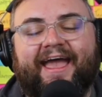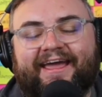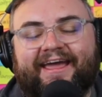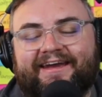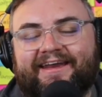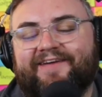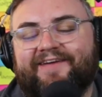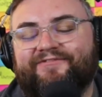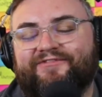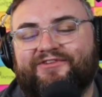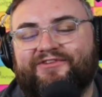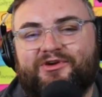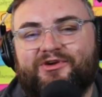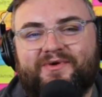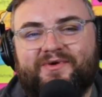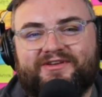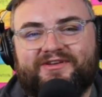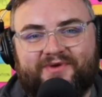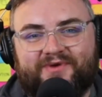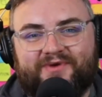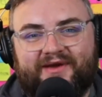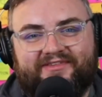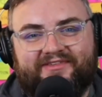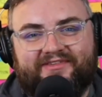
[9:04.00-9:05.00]
if you
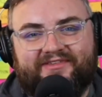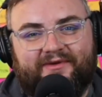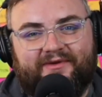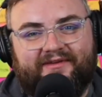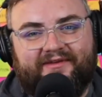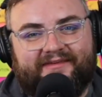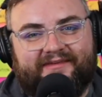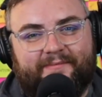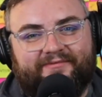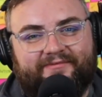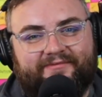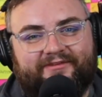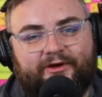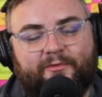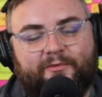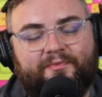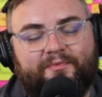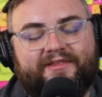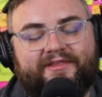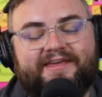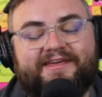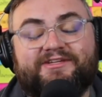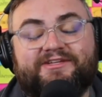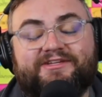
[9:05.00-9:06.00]
enjoyed this week's episode,
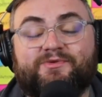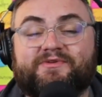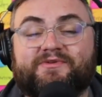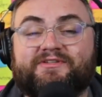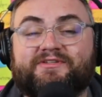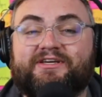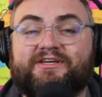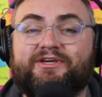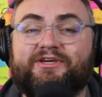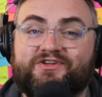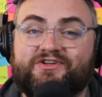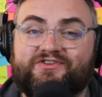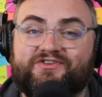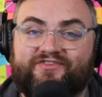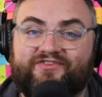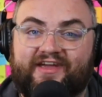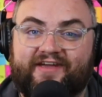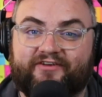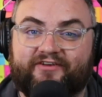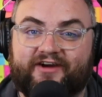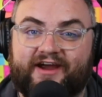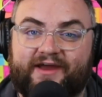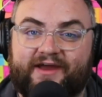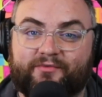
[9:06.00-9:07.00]
please do us a huge
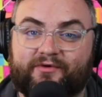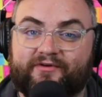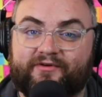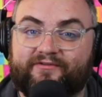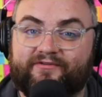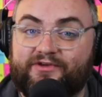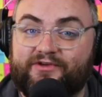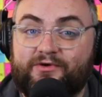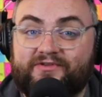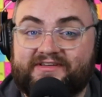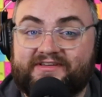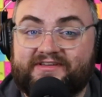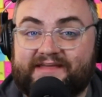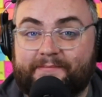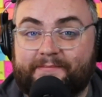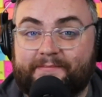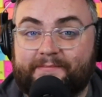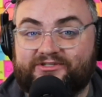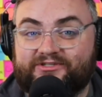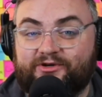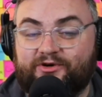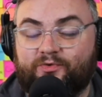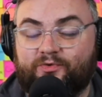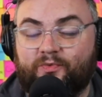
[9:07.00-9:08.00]
favor and review this
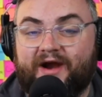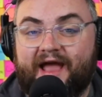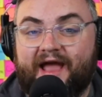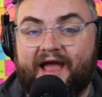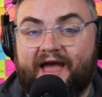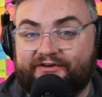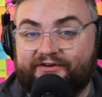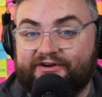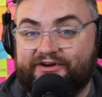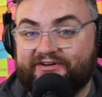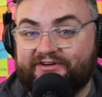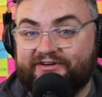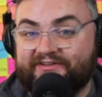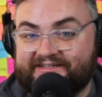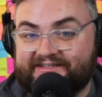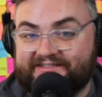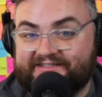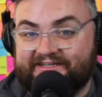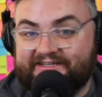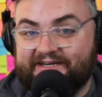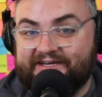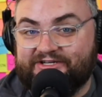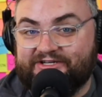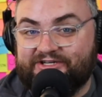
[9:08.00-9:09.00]
episode wherever you're
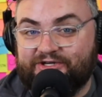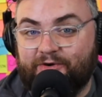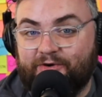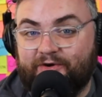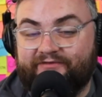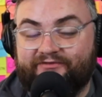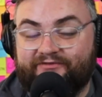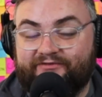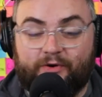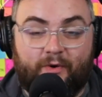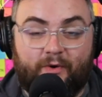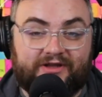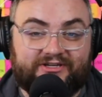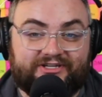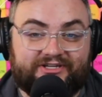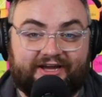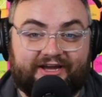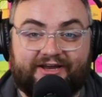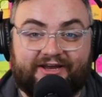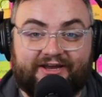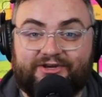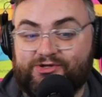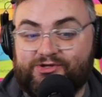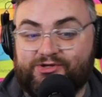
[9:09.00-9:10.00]
listening to. If you're watching
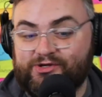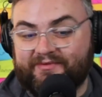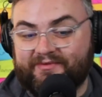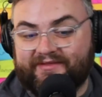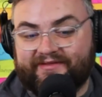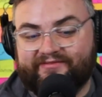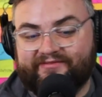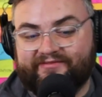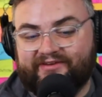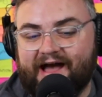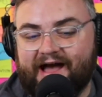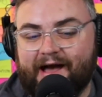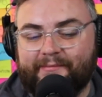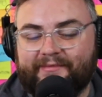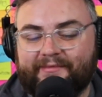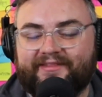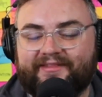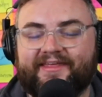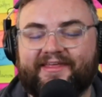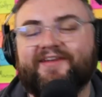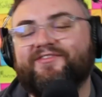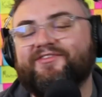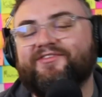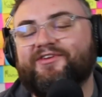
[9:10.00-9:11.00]
on YouTube, leave a comment.
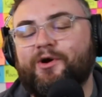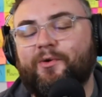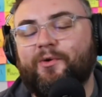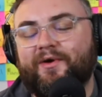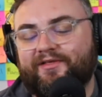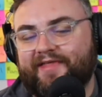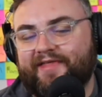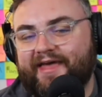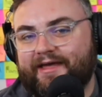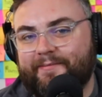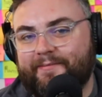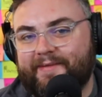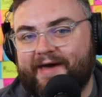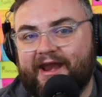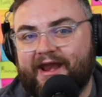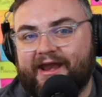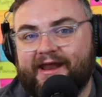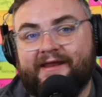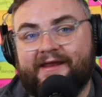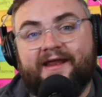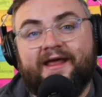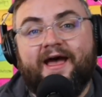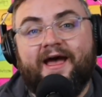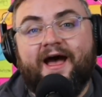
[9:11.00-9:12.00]
Let us know what you like about
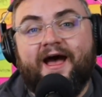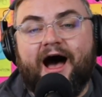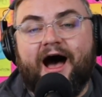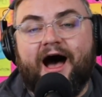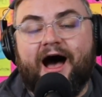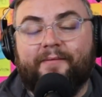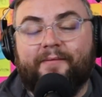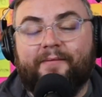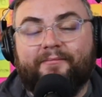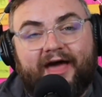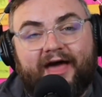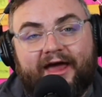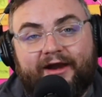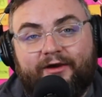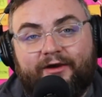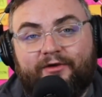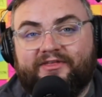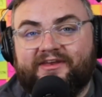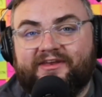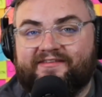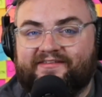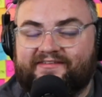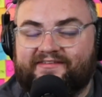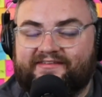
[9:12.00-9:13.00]
it. Not only
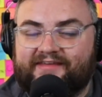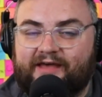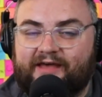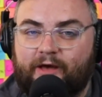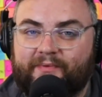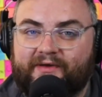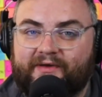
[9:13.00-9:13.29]
does this help